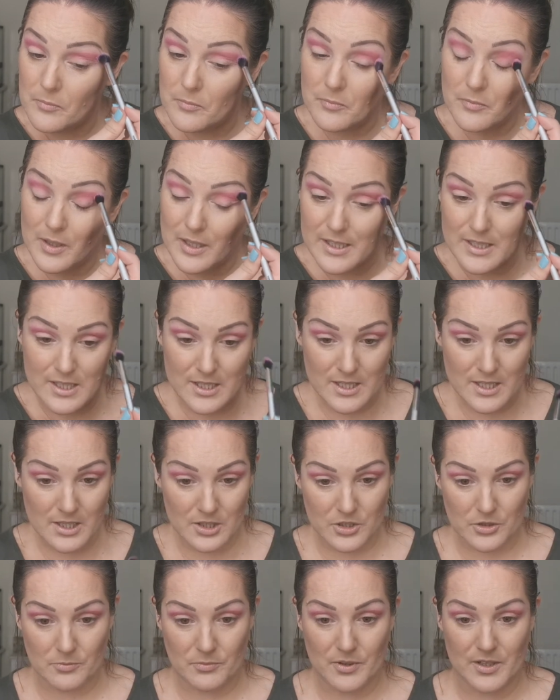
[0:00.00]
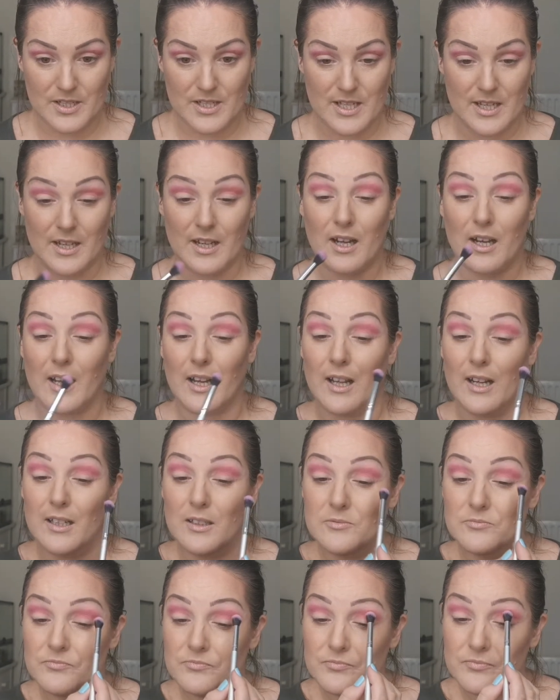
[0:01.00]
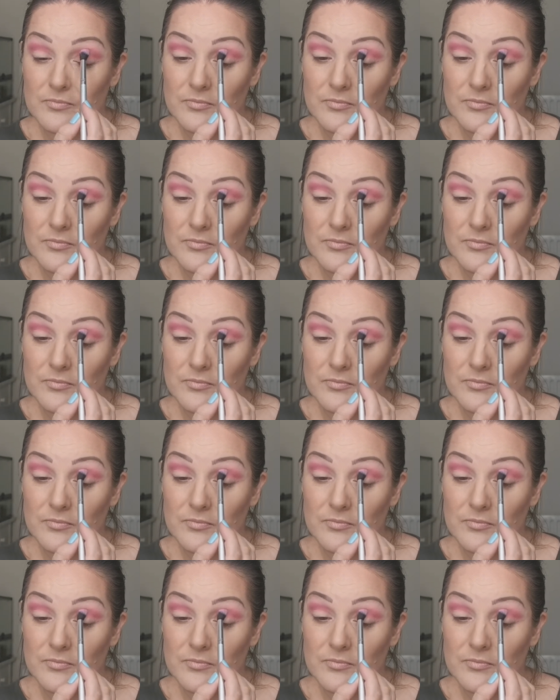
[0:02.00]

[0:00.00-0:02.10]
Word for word: But it's such a pretty colour.